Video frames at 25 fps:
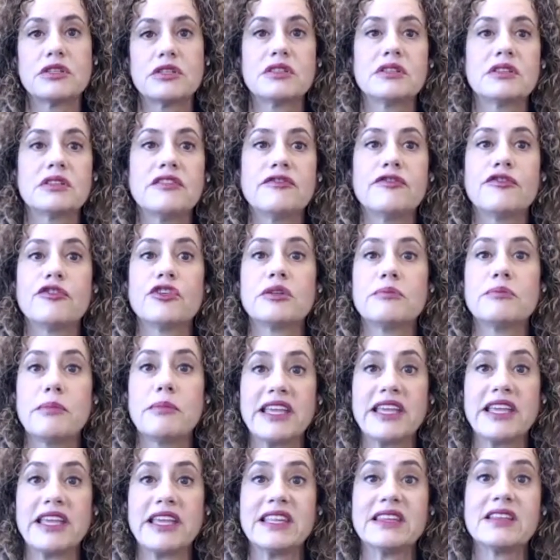different
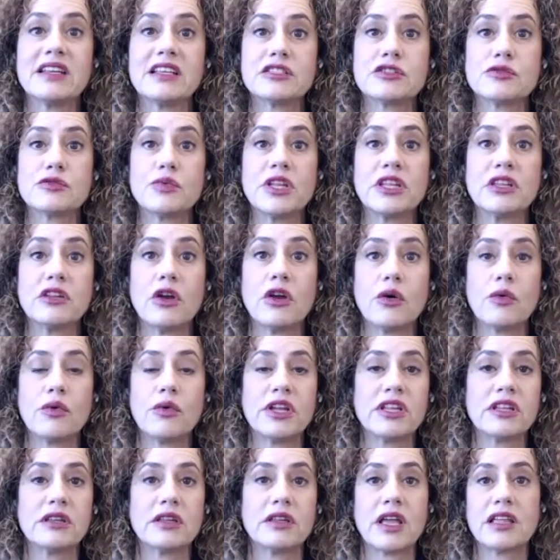maintenance window
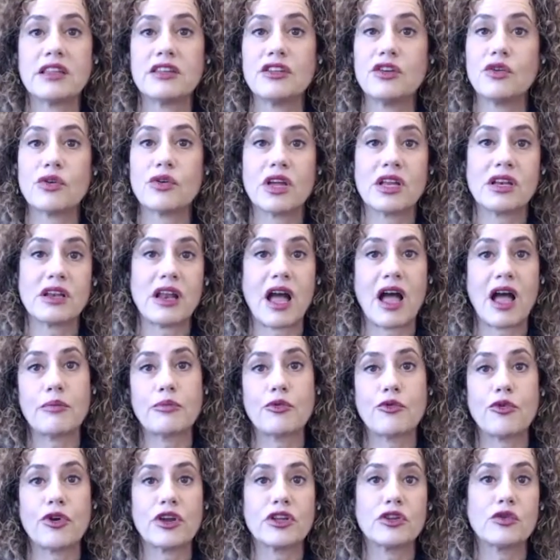and you can
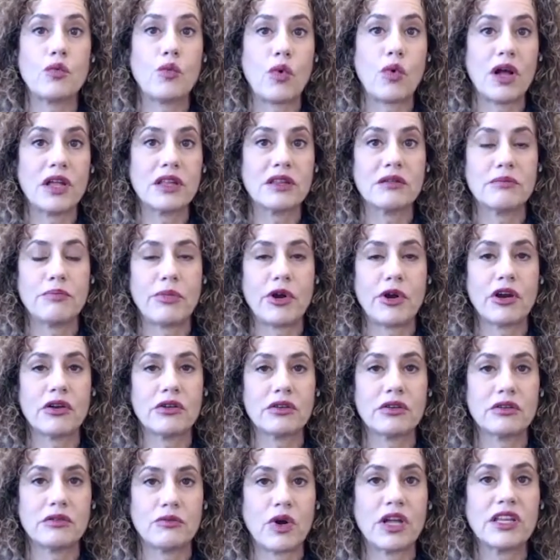upgrade one
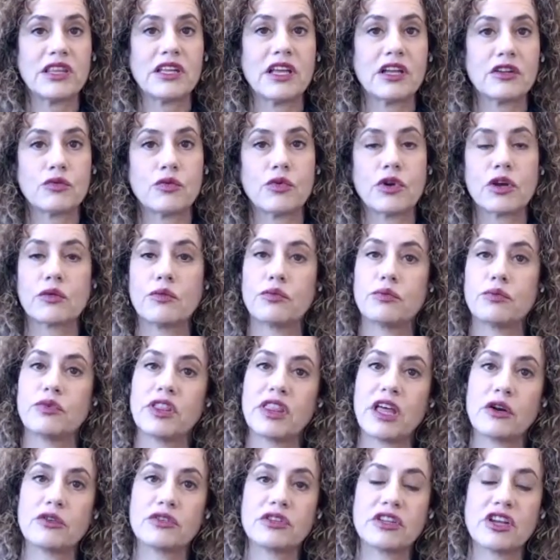network
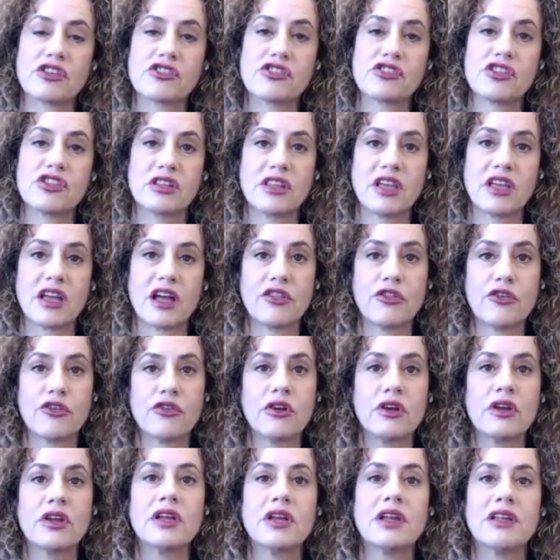without touching the other.
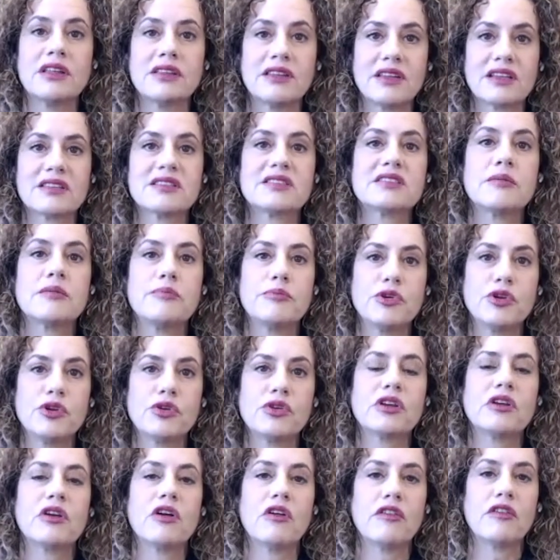That's the
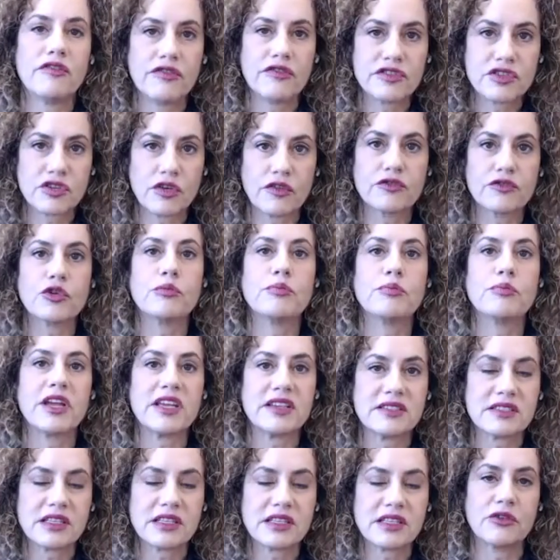beauty of
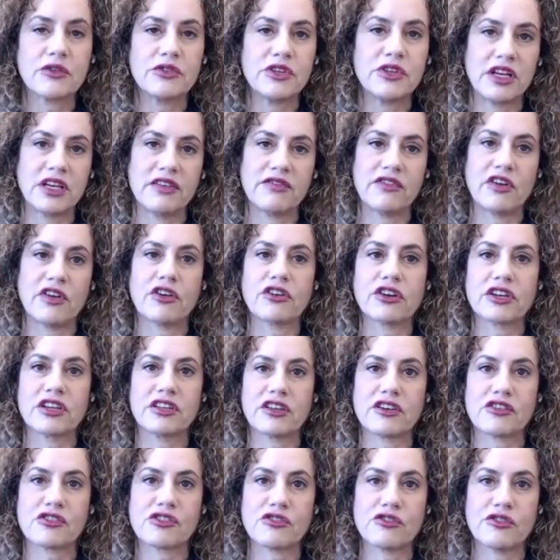software-based cloud native
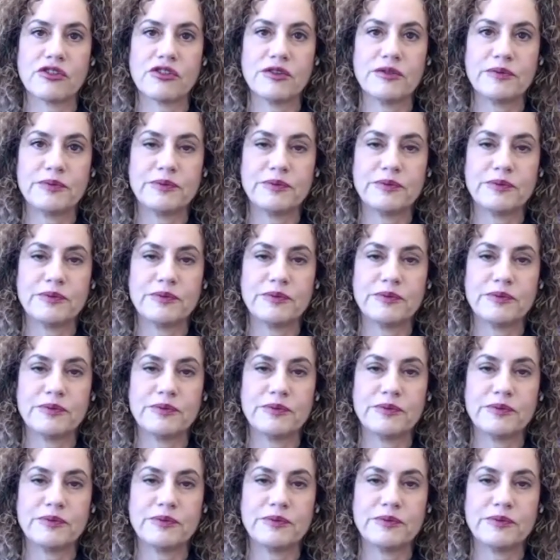architecture.